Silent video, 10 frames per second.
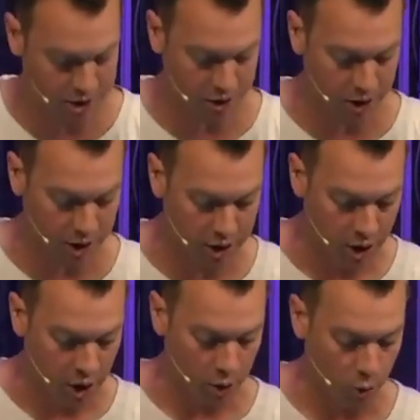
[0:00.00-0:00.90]
look,
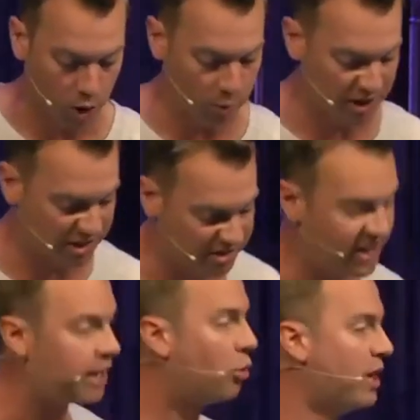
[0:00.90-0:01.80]
or what we
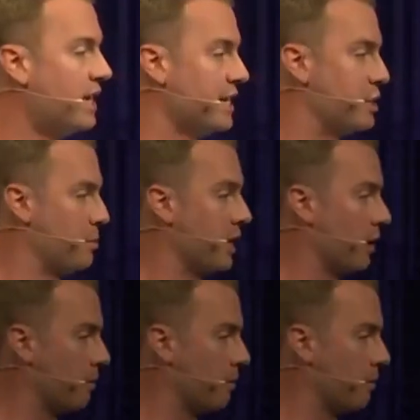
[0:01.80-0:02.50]
think we need to be?